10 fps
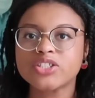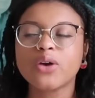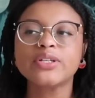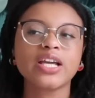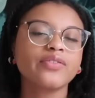So
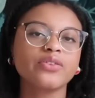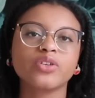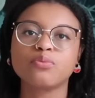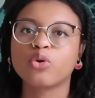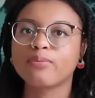I would
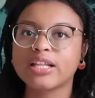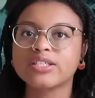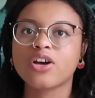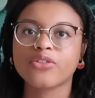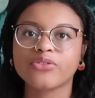definitely read more by
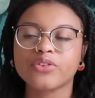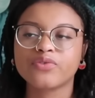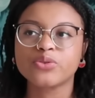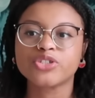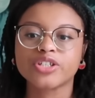this author in the
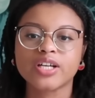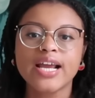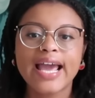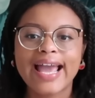future.